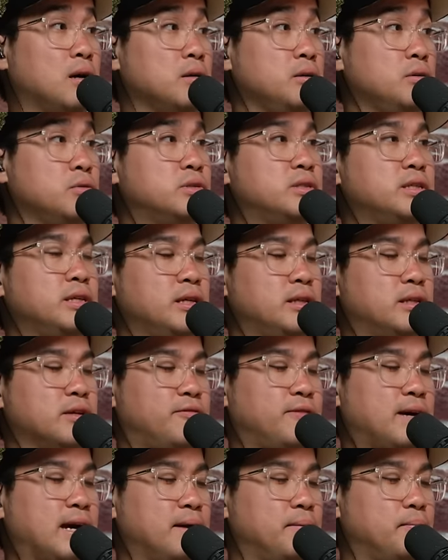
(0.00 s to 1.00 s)
Uh. You see the
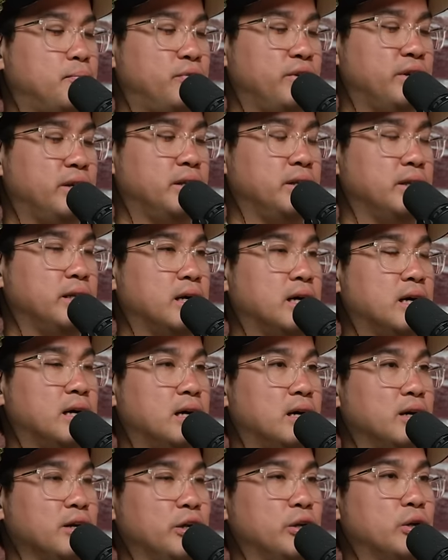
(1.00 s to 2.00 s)
fine print. Uh,
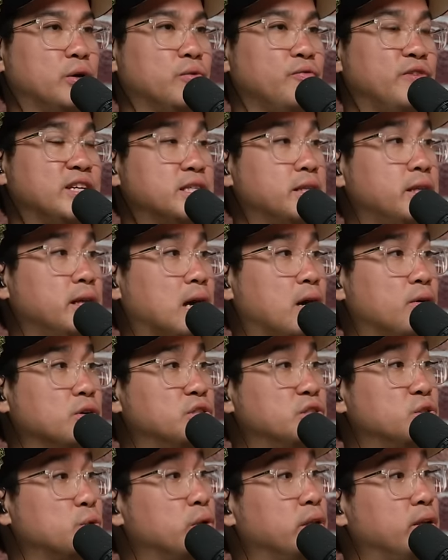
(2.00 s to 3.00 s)
you know, visiting hours
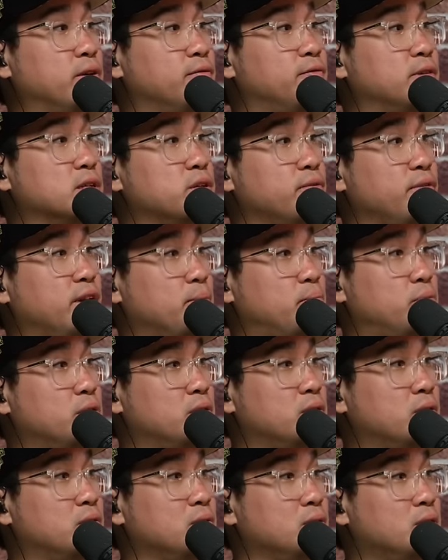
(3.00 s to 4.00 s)
is only first of
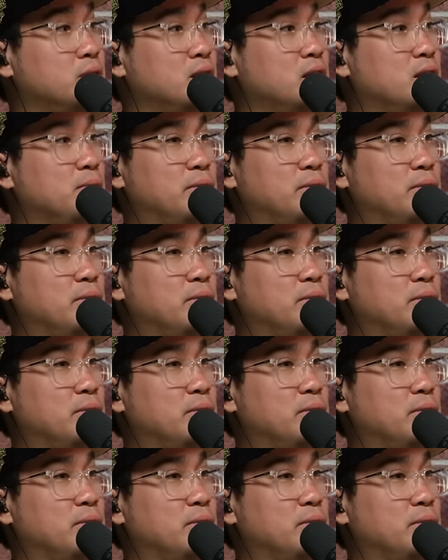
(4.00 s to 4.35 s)
April. Uh.